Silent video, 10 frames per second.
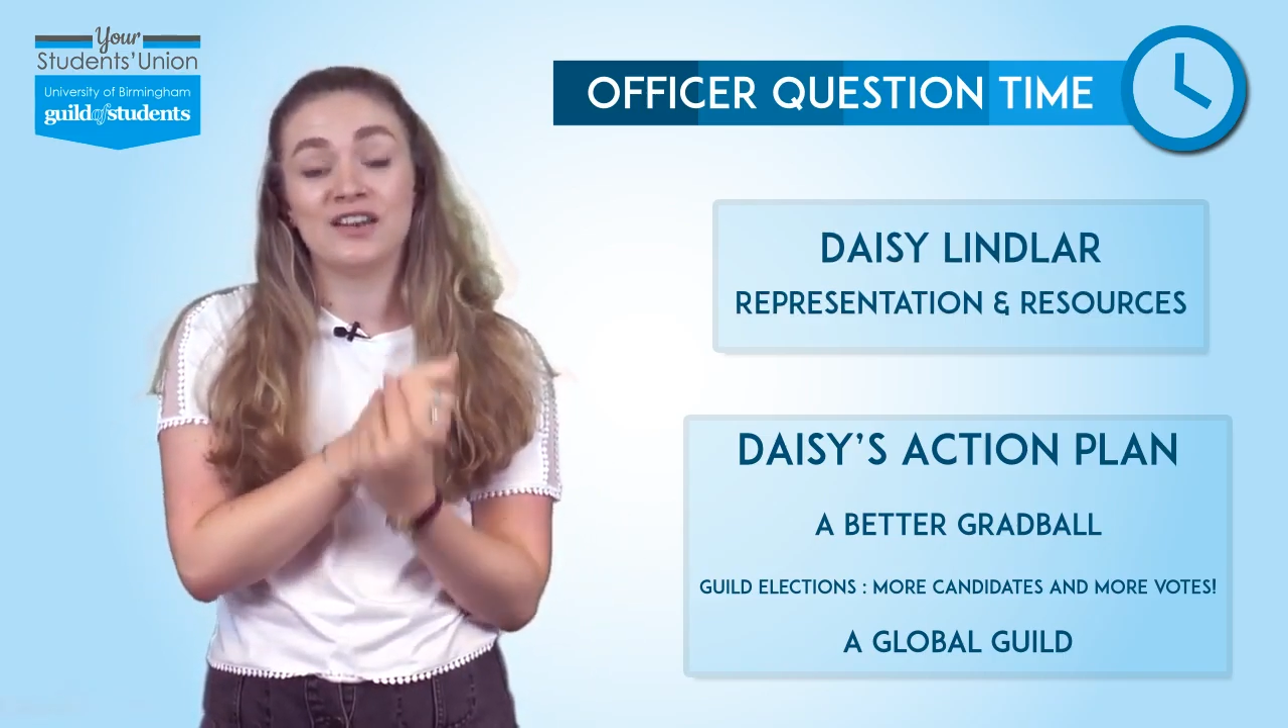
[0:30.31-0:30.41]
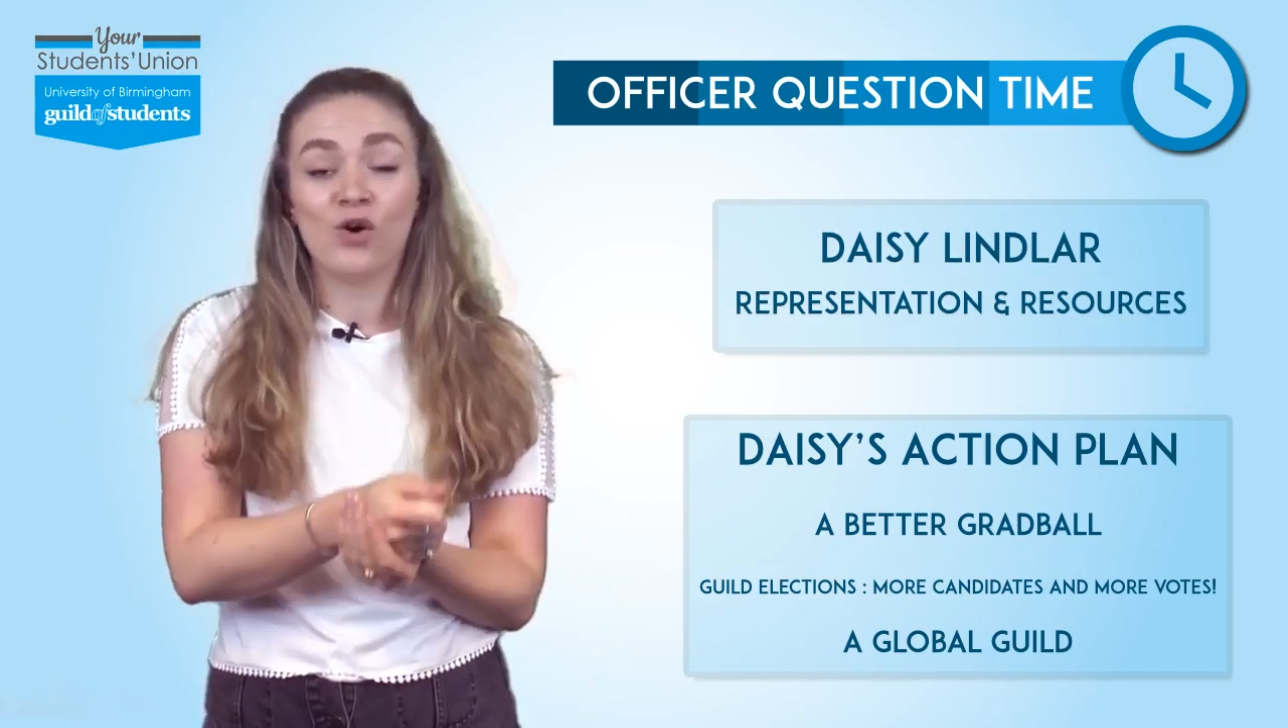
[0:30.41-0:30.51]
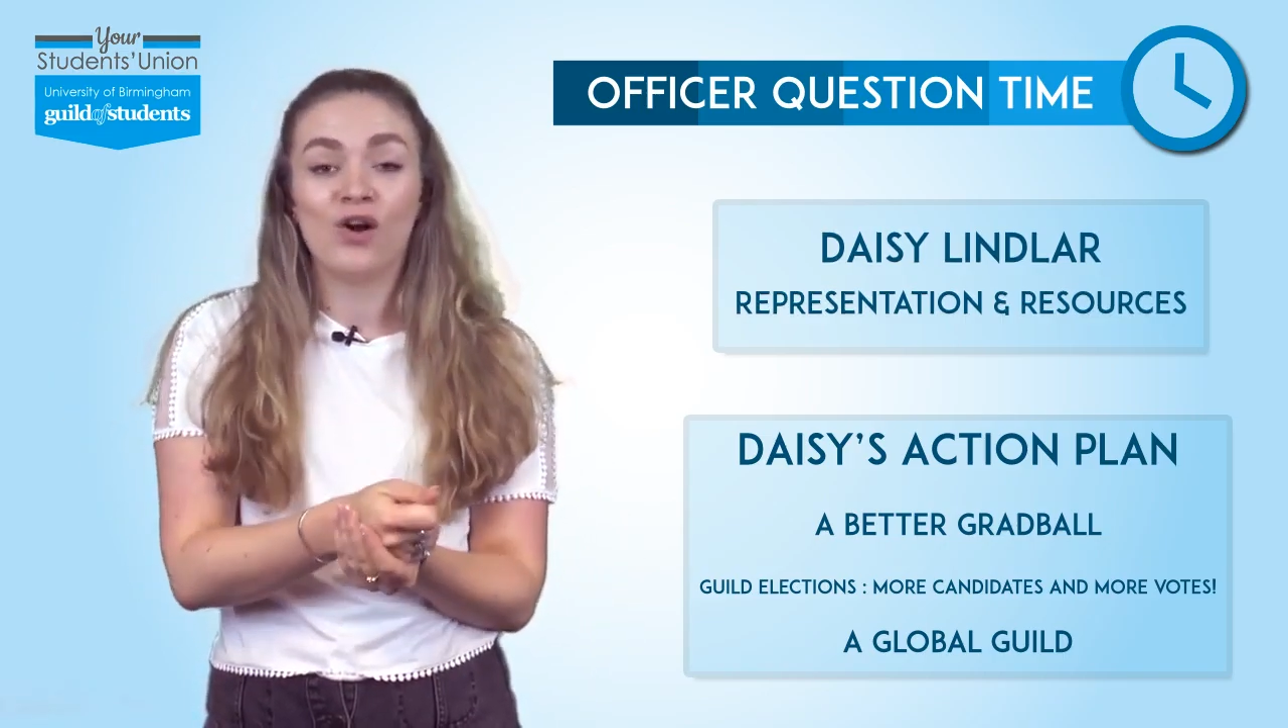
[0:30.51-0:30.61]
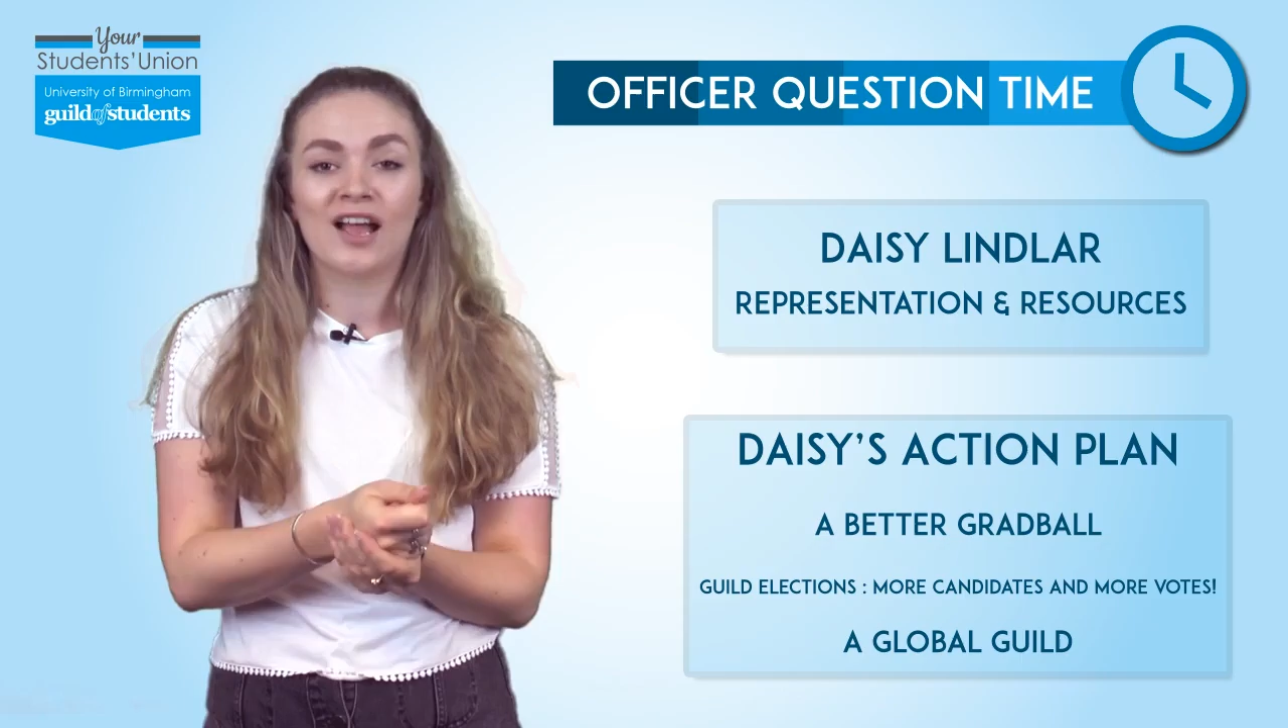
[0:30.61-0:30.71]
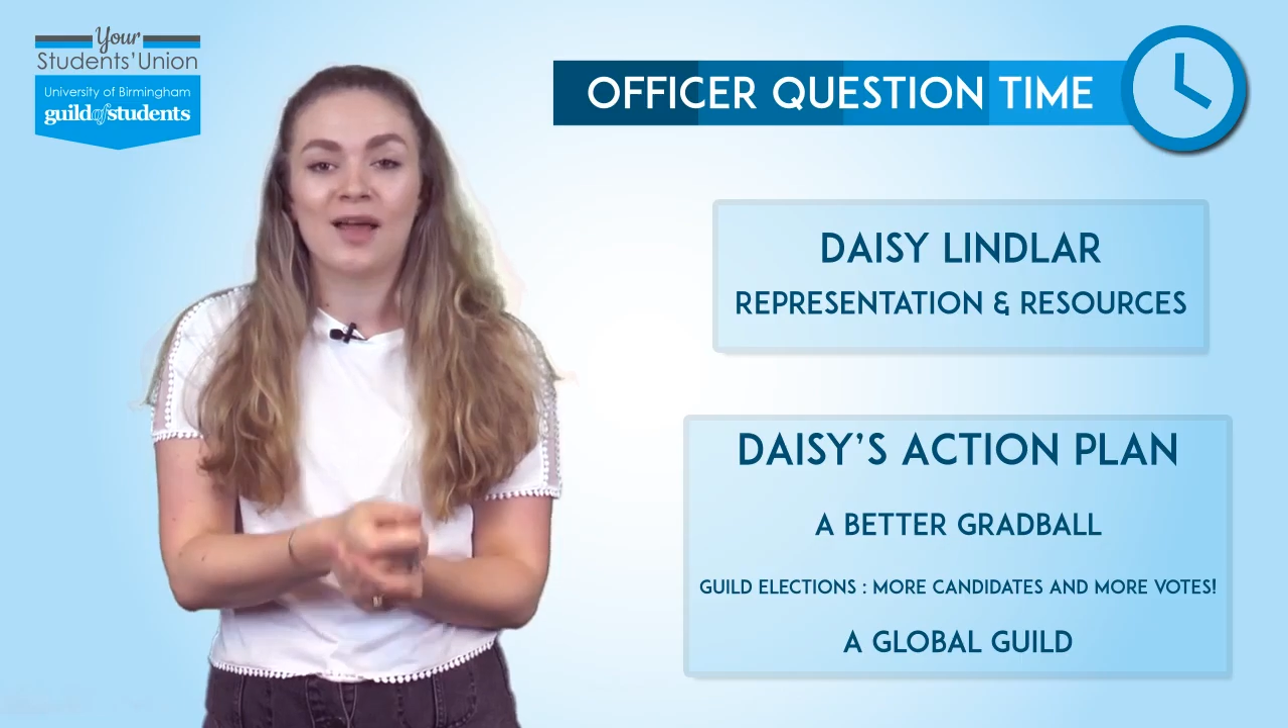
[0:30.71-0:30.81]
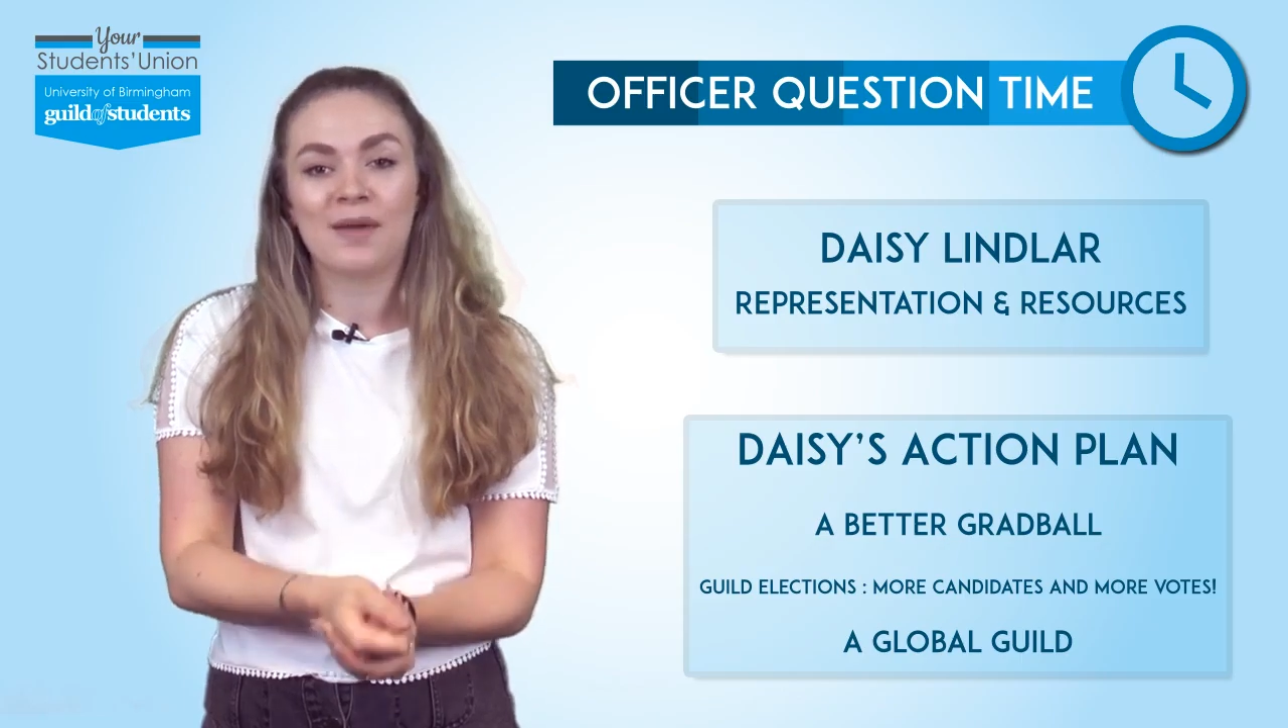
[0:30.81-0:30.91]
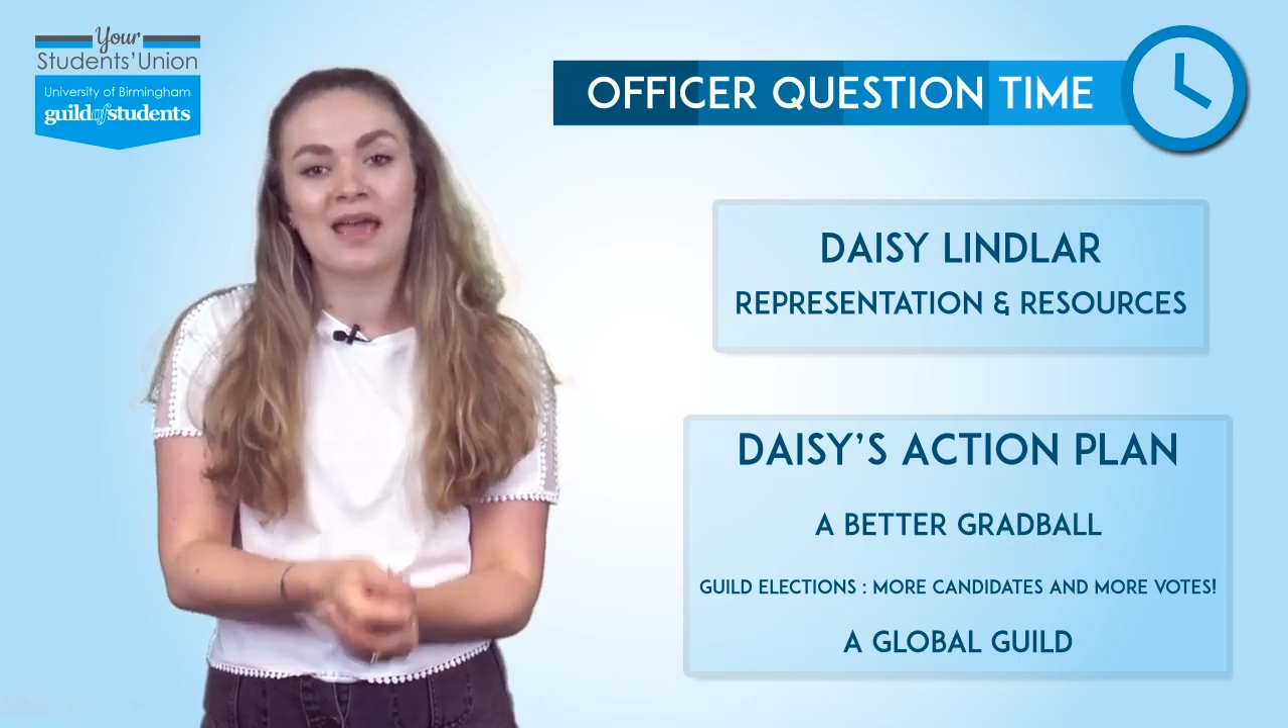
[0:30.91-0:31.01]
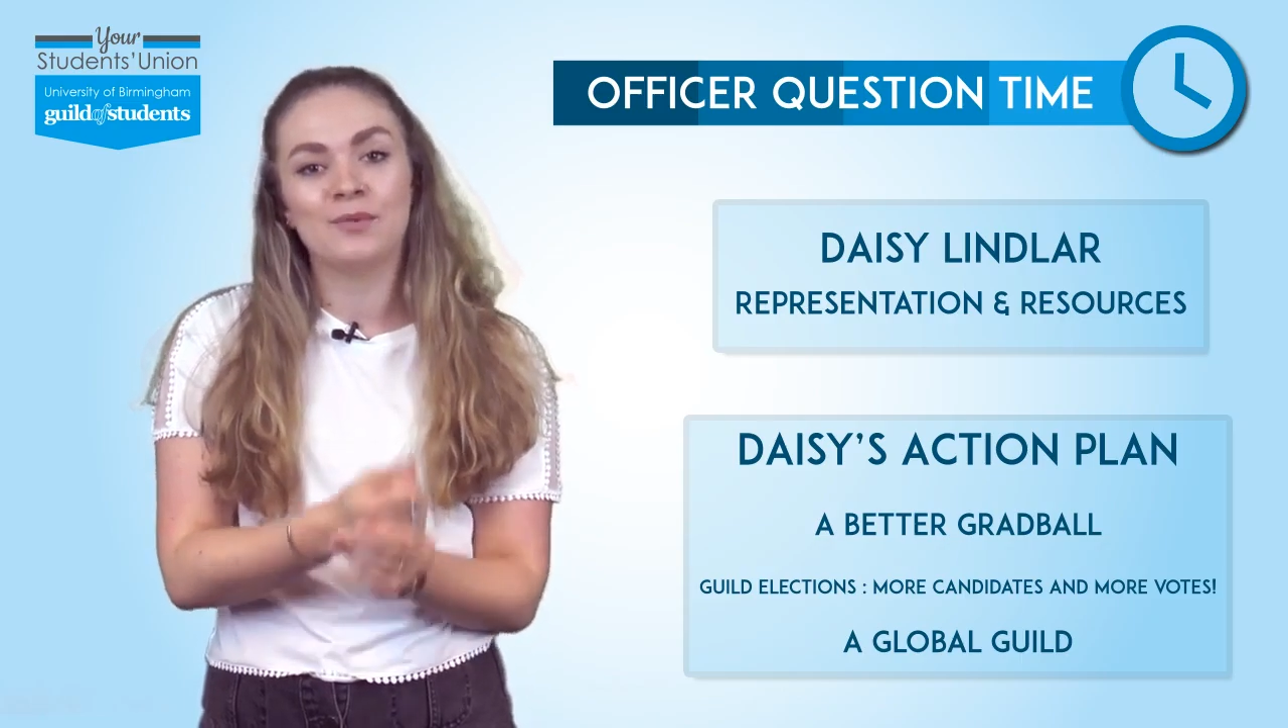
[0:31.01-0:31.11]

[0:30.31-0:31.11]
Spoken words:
the Not On campaign,